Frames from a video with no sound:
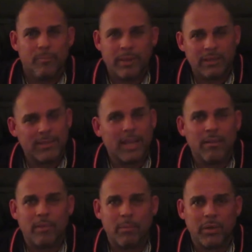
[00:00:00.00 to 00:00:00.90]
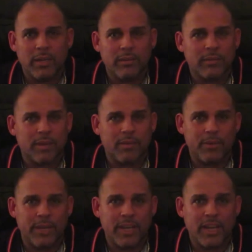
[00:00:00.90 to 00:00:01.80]
By the time I play 7 or
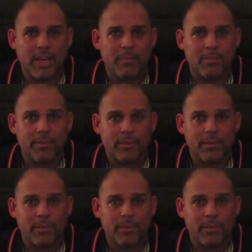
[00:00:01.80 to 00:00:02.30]
8 games,